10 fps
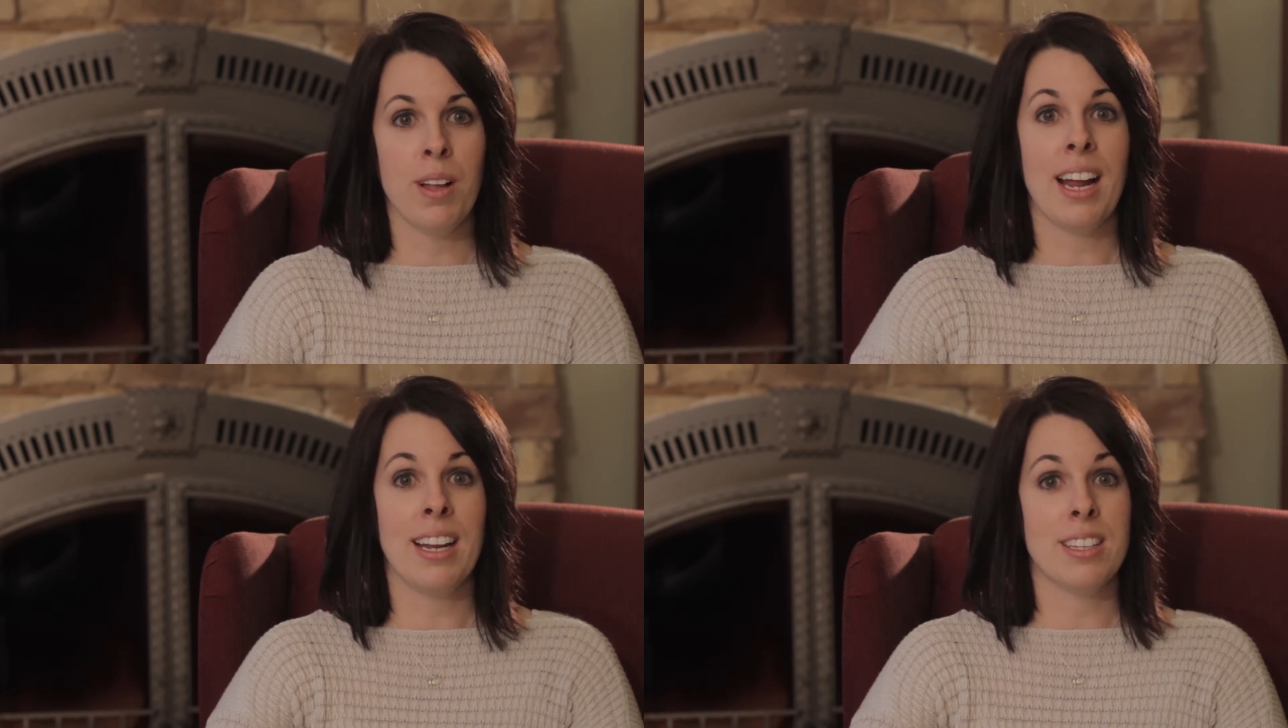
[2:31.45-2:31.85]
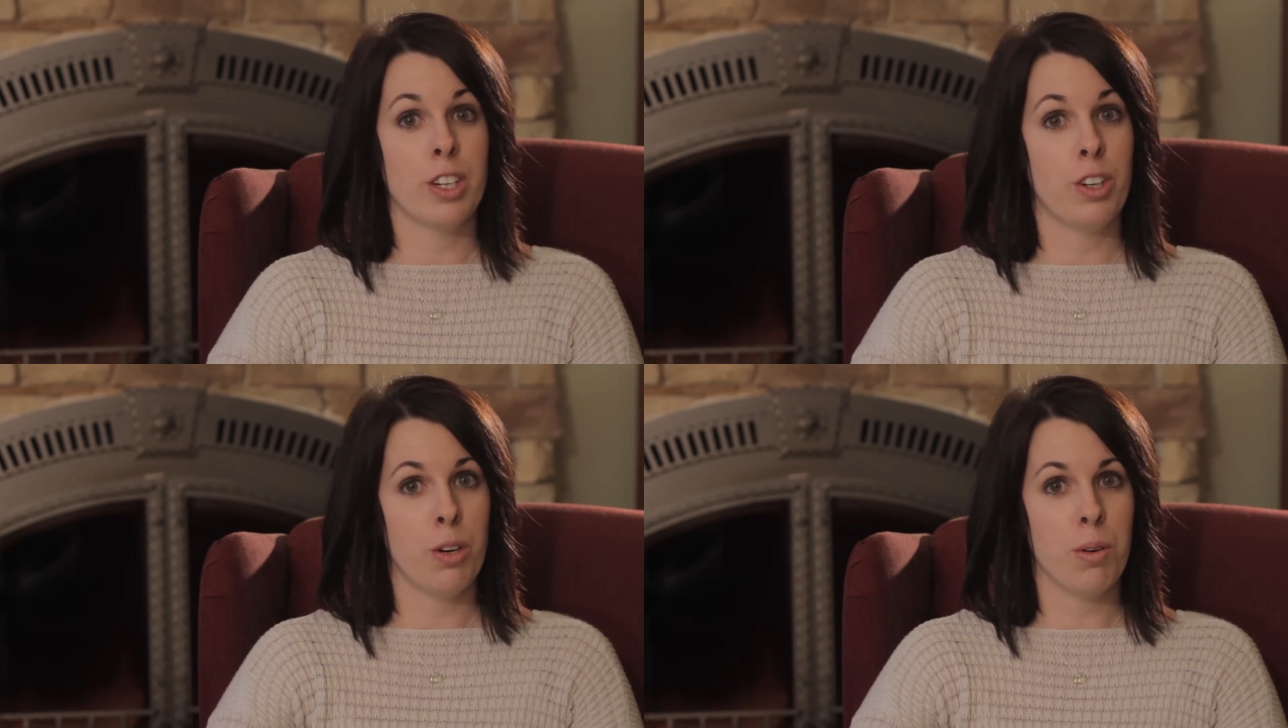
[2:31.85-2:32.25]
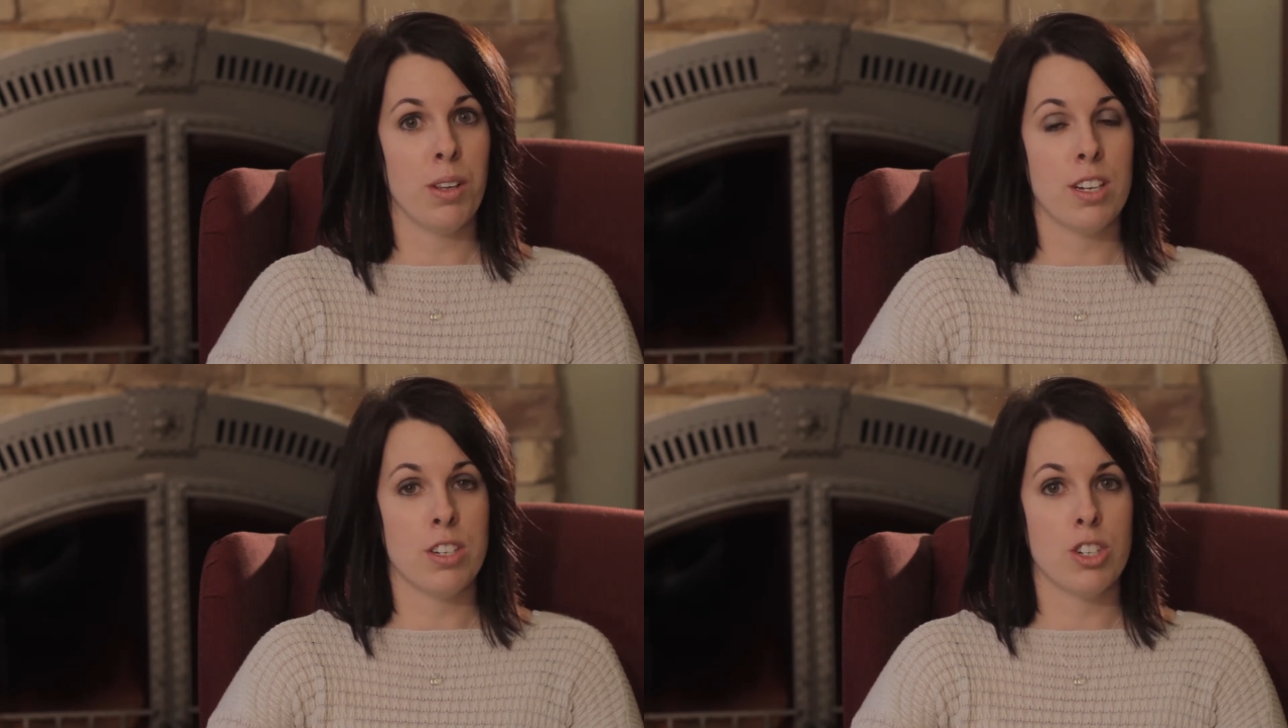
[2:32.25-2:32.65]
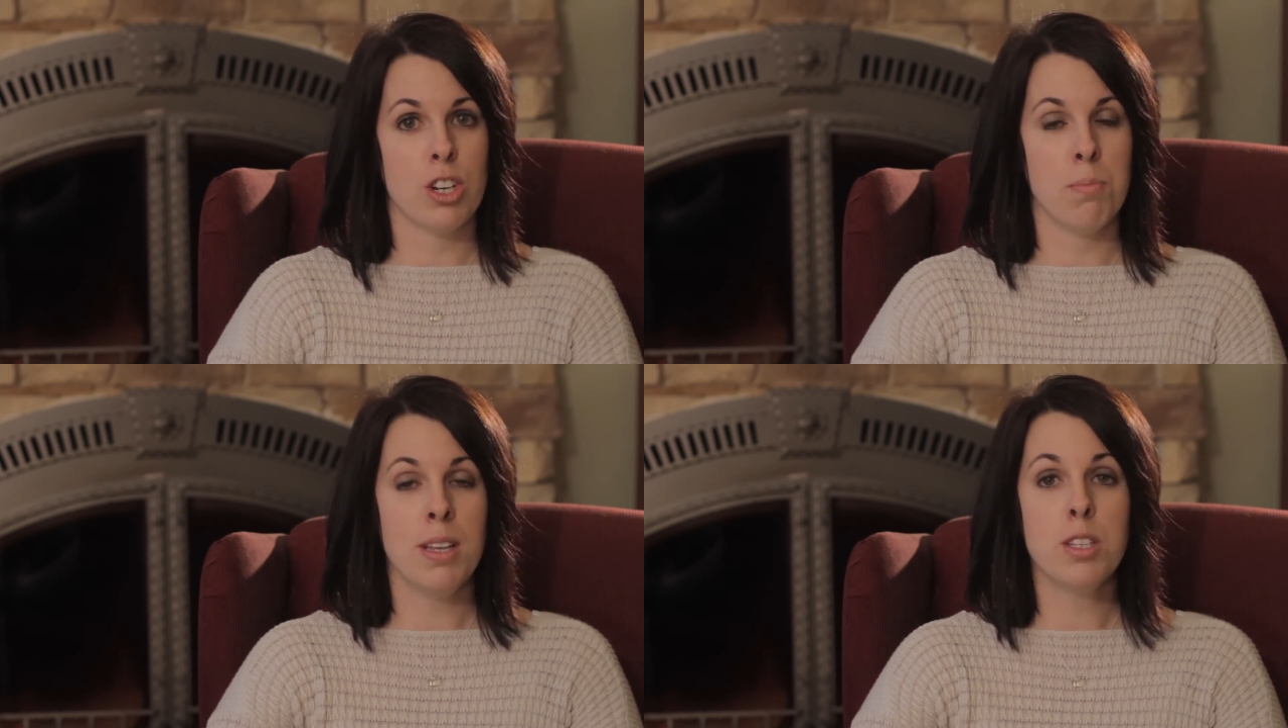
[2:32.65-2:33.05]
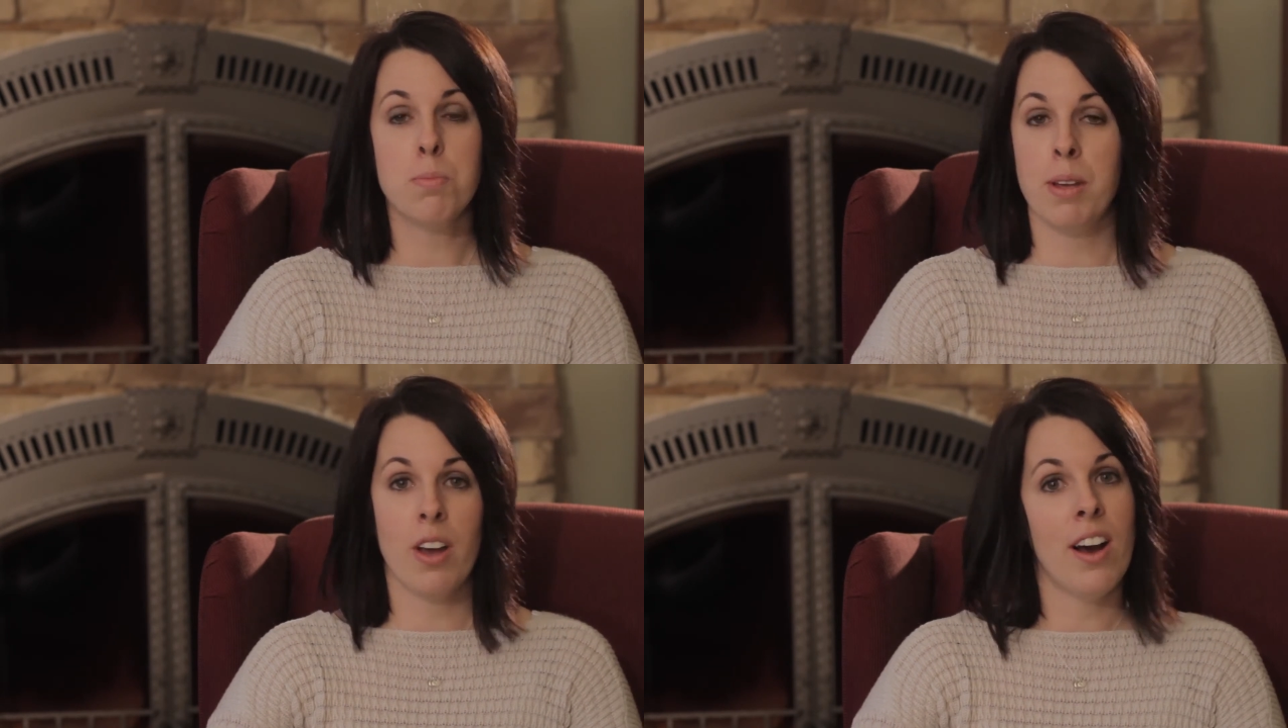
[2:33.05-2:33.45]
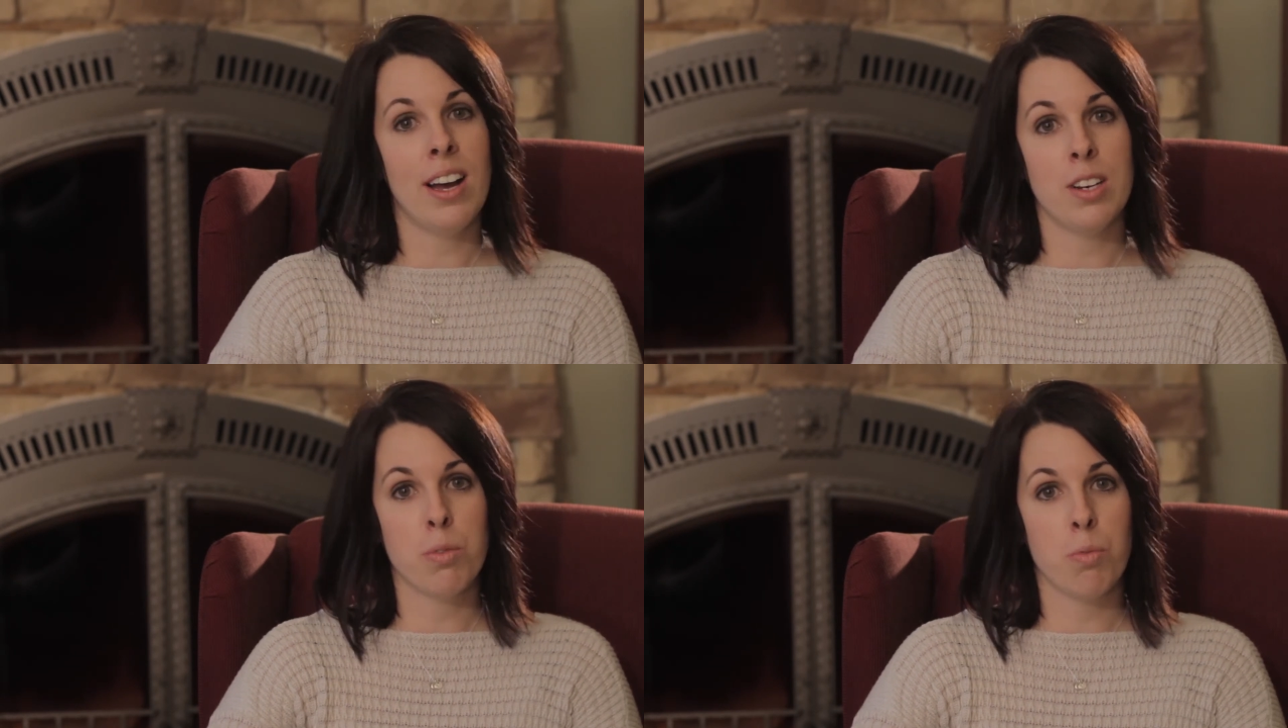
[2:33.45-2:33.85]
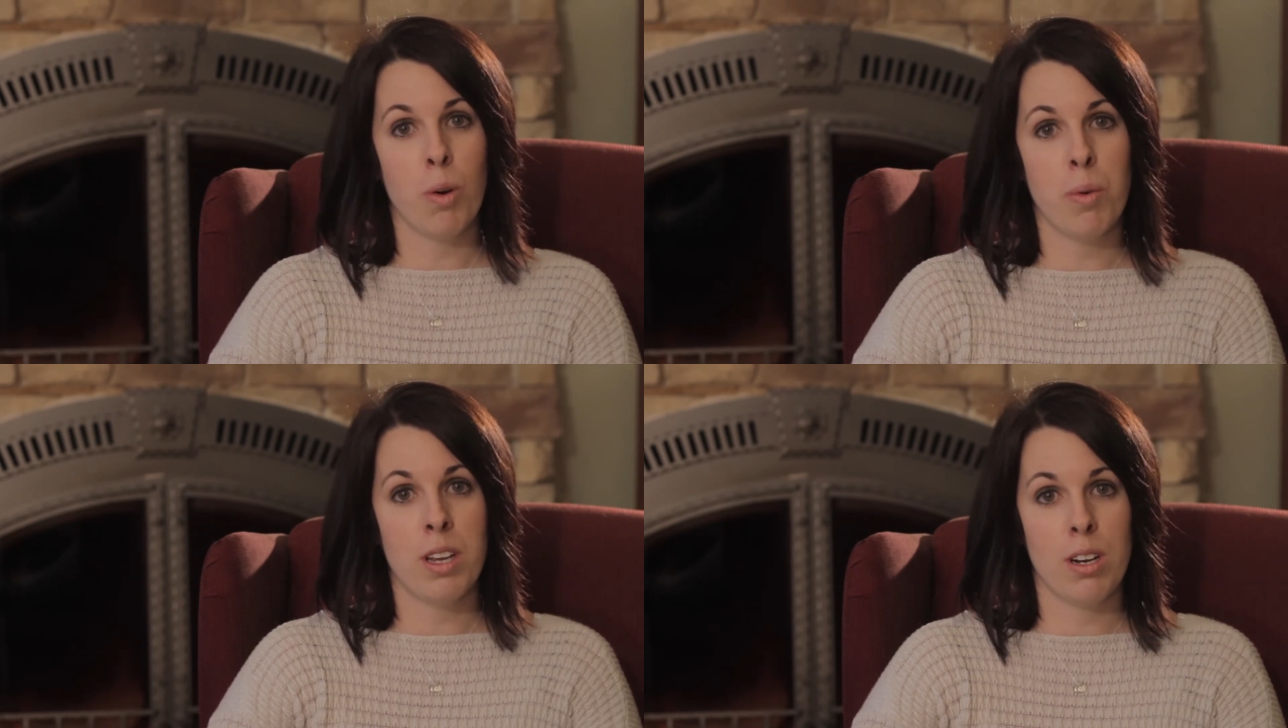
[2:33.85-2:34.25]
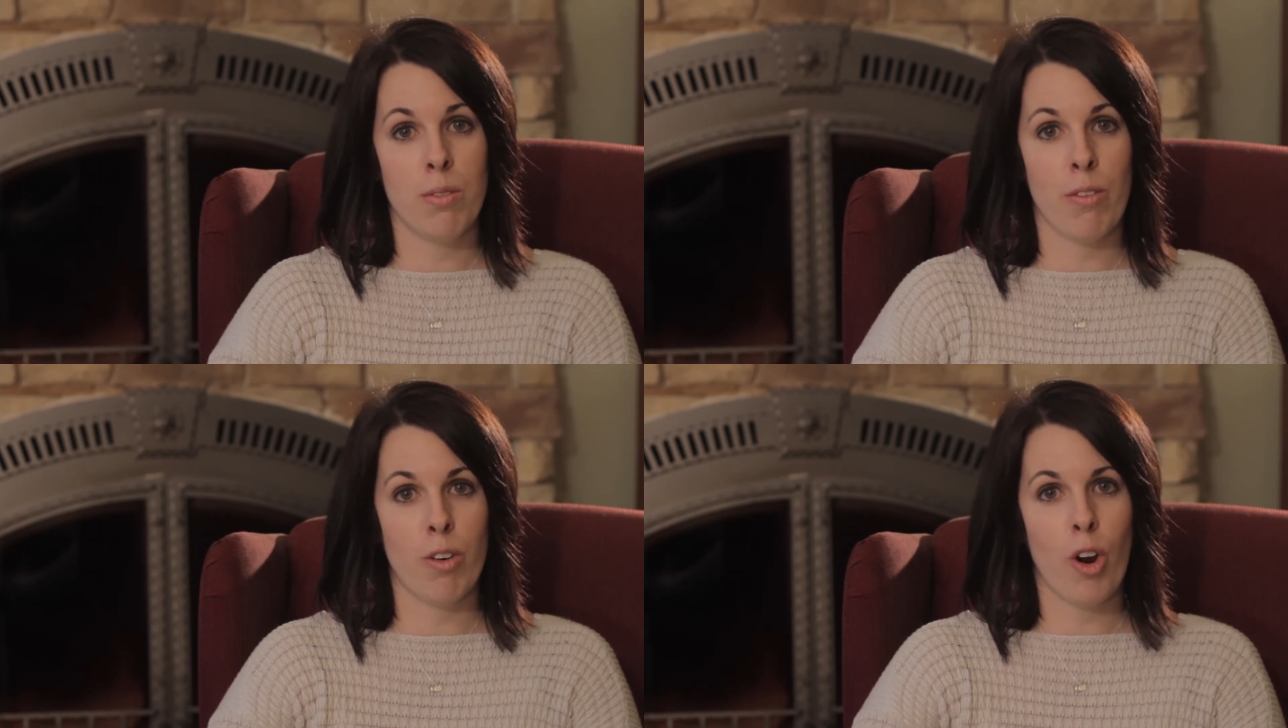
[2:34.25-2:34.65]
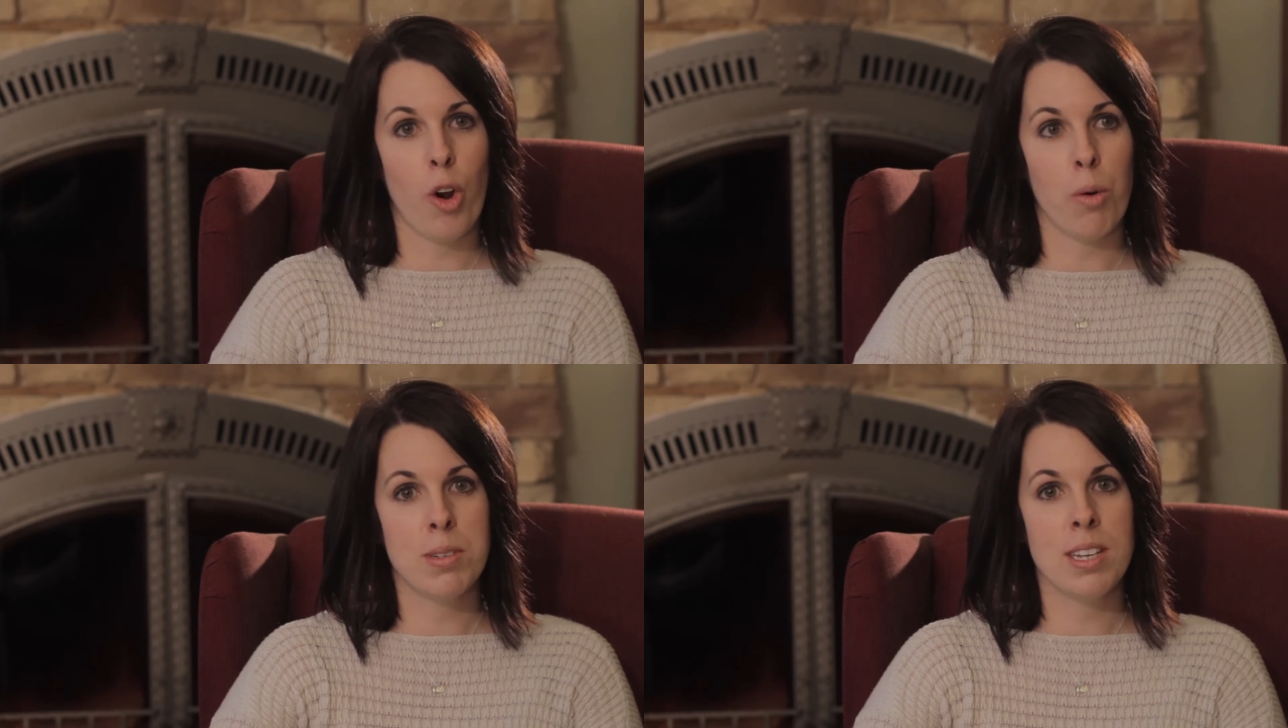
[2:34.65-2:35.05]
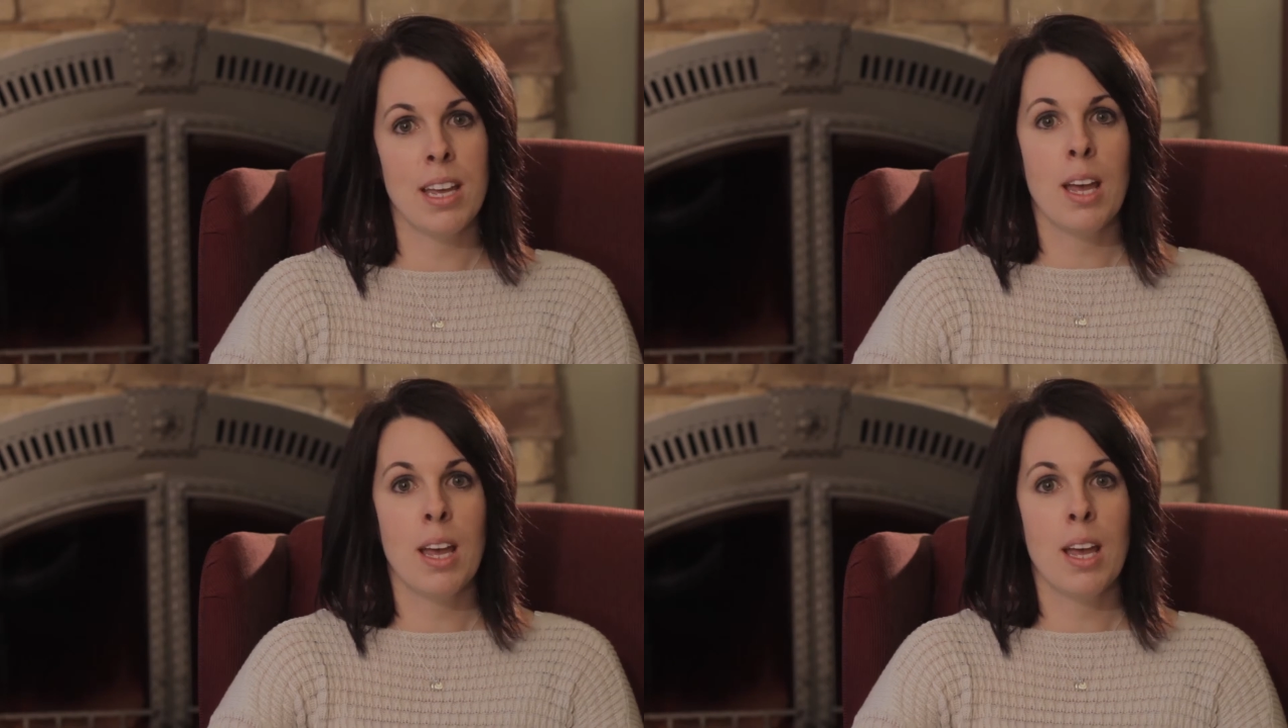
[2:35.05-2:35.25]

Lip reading: and it's a good relationship, it's beyond what we could have ever hoped.